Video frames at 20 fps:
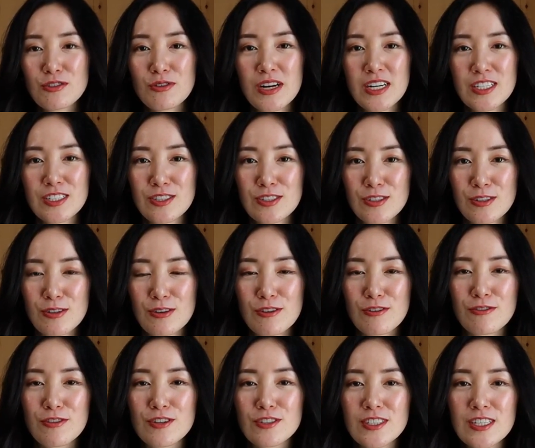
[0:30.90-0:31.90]
22
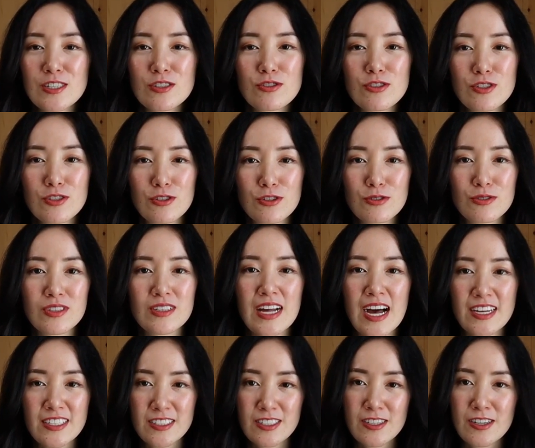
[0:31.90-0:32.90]
first introduced
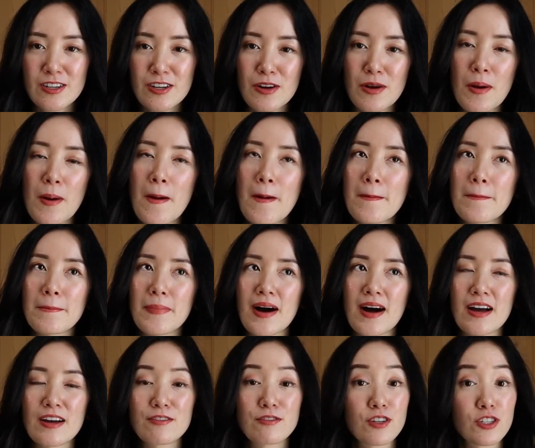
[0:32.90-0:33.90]
last year
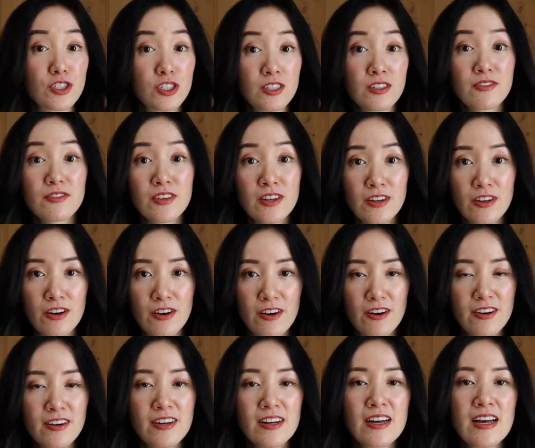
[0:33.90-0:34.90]
by Virginia
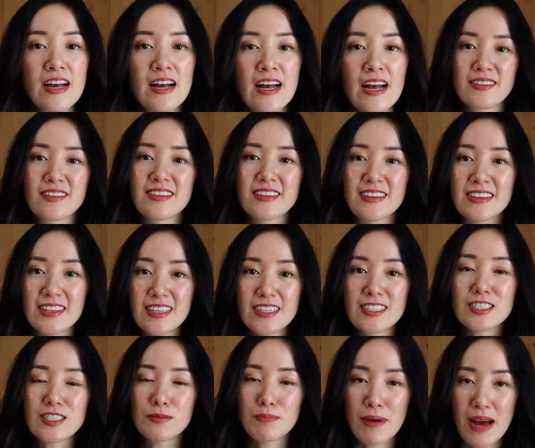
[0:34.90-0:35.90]
Viard,
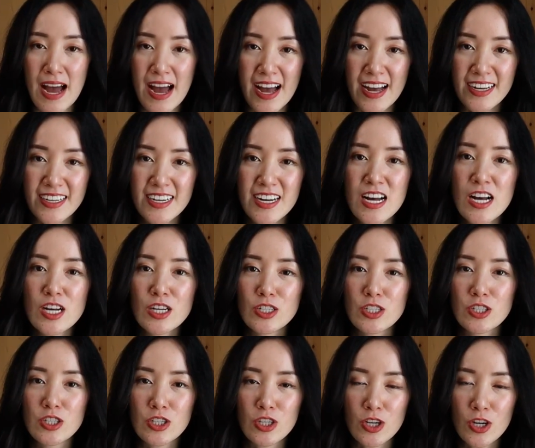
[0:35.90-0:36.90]
this bag
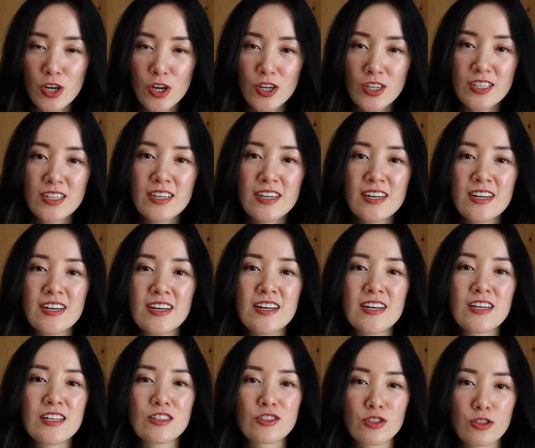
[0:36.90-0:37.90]
took
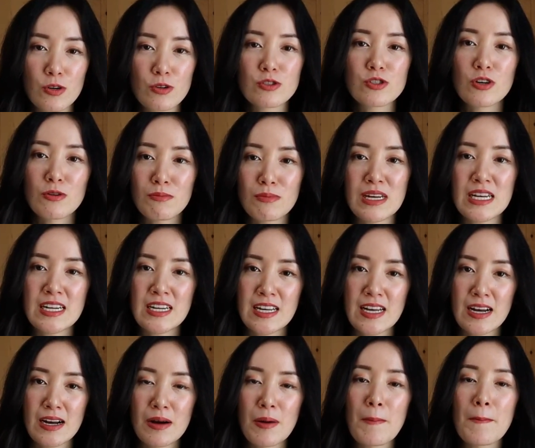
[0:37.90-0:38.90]
social
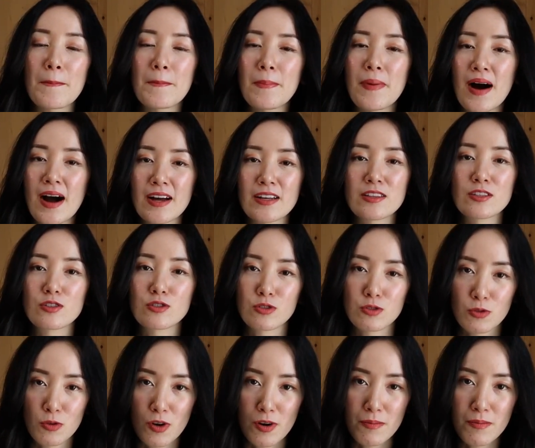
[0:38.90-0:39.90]
media by the
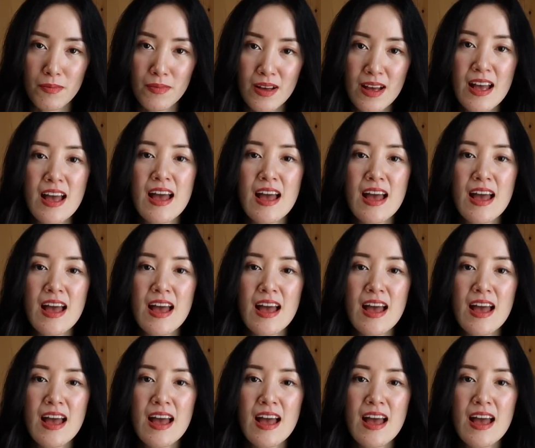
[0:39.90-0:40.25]
storm.